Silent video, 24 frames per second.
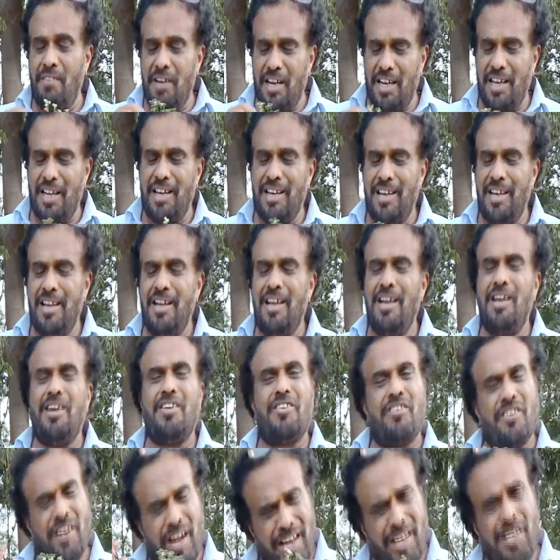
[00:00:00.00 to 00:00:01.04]
a
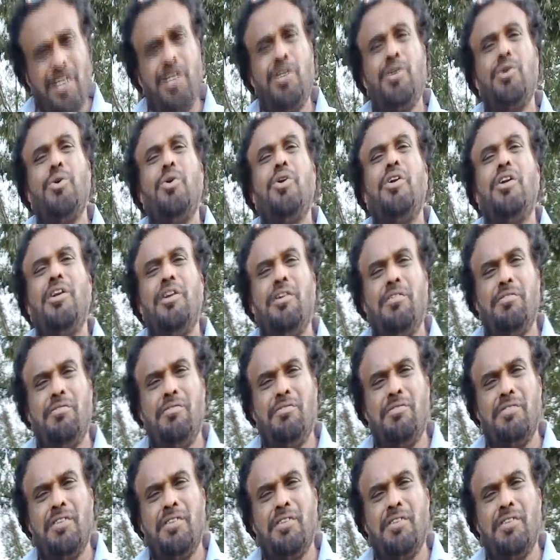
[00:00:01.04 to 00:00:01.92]
right to live